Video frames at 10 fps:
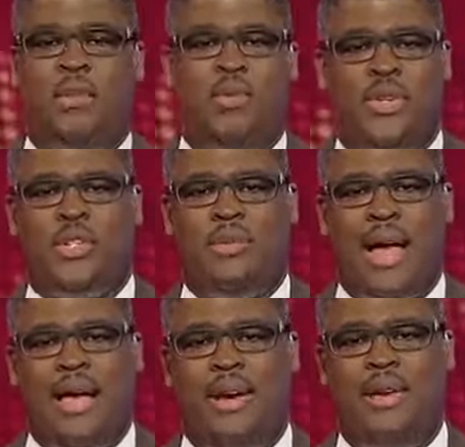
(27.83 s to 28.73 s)
Marissa
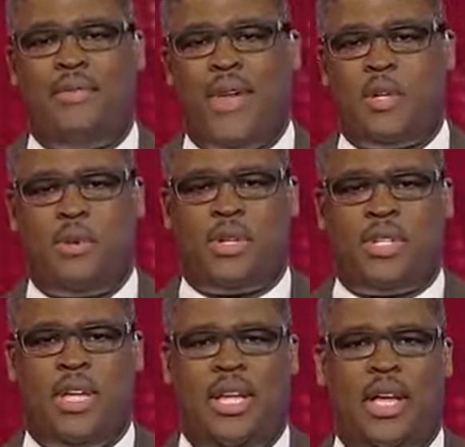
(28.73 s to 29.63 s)
Mayer and Facebook
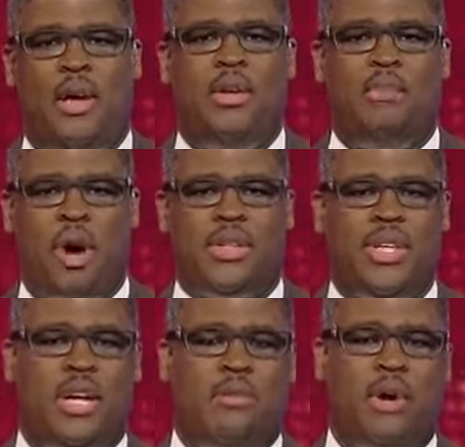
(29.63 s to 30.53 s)
CEO Mark
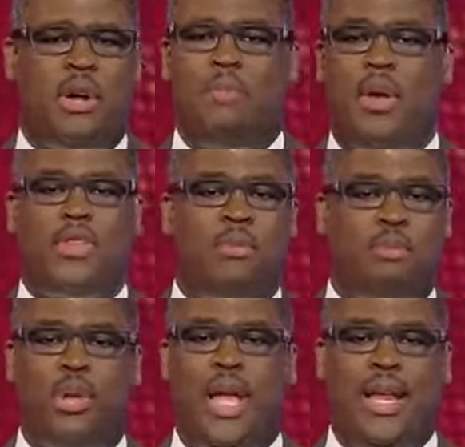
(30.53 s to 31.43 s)
Zuckerberg both
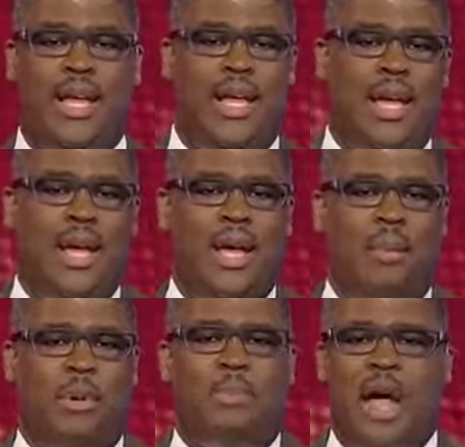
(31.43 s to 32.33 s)
complaining
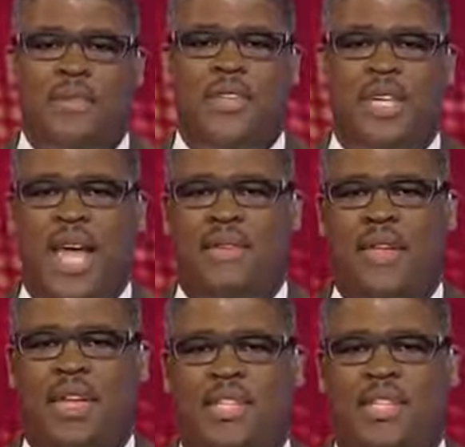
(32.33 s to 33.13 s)
but privacy advocate